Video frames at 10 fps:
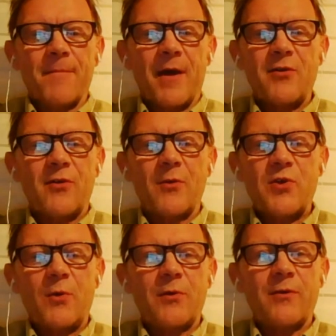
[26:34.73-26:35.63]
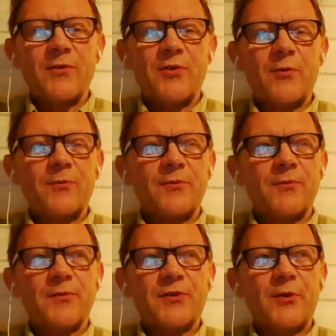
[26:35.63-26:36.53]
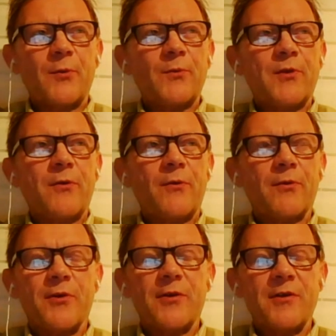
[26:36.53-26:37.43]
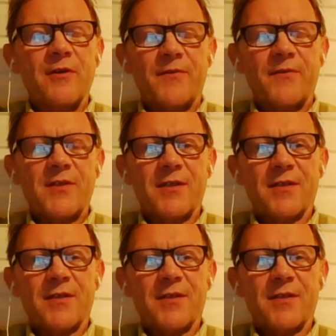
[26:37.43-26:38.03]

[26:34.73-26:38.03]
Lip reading: and you don't show the alternatives.